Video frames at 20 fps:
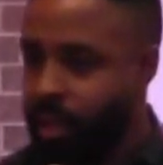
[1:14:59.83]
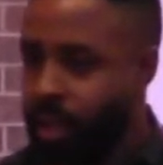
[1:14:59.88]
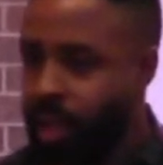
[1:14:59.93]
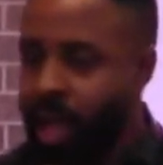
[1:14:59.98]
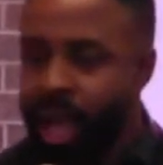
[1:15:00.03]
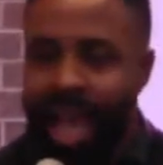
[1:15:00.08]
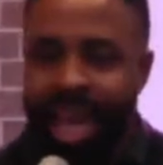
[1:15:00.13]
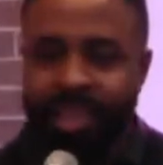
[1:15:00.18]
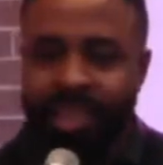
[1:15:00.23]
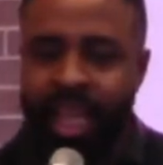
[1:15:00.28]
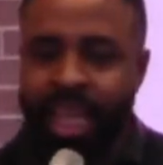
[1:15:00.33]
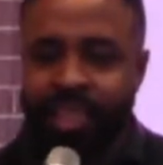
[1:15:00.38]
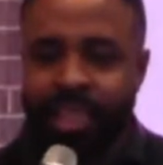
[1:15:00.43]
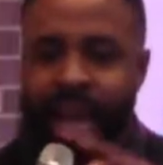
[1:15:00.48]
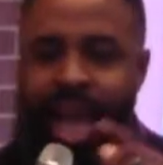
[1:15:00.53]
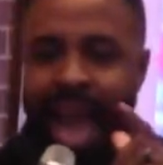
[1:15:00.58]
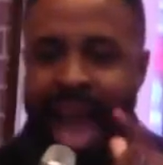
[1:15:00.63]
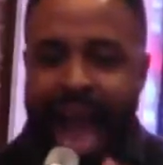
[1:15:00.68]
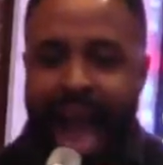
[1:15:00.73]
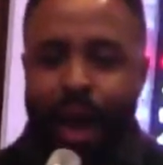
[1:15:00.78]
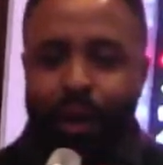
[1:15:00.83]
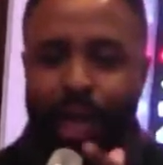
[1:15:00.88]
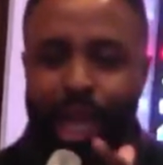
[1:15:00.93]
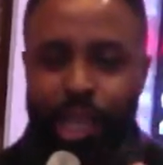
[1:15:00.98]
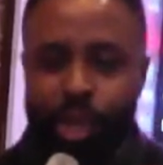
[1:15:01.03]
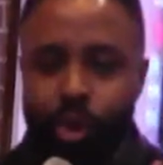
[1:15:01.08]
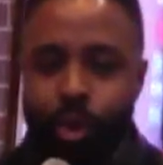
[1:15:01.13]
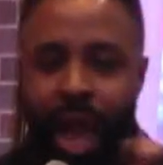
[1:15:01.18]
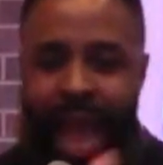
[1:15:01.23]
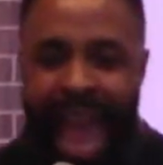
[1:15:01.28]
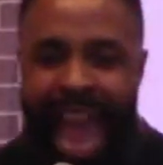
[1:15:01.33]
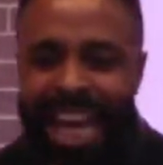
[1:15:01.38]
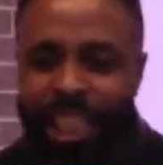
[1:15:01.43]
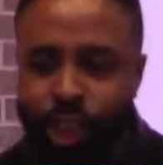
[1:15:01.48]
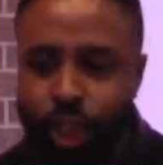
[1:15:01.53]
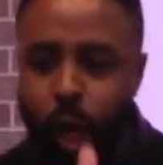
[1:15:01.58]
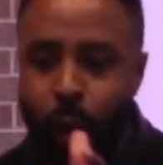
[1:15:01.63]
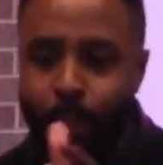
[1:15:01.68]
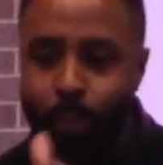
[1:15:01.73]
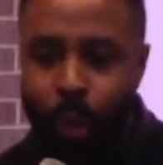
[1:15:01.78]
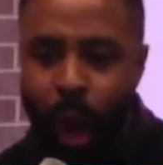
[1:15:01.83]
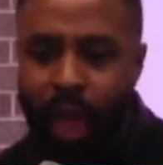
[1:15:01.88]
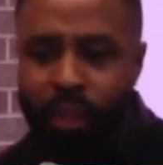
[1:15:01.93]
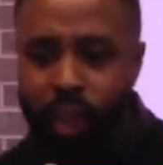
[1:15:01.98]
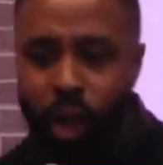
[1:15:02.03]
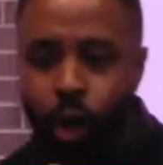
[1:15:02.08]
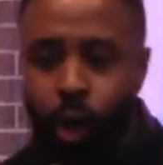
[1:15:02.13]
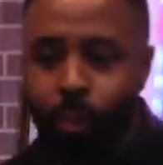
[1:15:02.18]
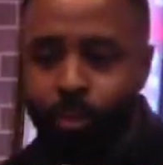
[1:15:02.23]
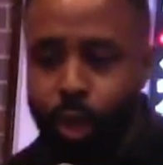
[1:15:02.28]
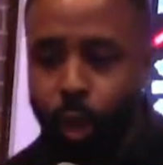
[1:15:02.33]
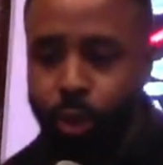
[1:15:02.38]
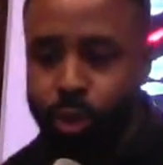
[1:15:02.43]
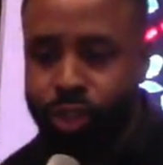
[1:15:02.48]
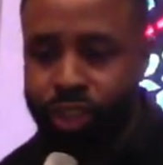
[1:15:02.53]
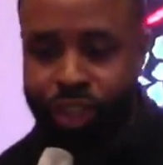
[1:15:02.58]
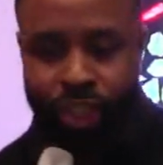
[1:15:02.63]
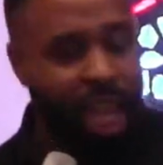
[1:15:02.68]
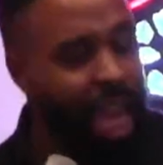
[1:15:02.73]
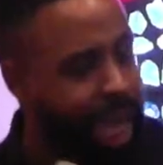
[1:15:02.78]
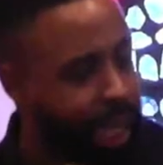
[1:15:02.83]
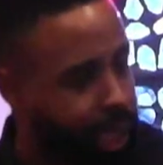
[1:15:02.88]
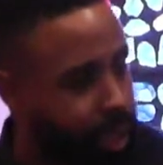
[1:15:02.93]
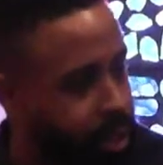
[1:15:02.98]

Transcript: He says, how can you hate your brother whom you see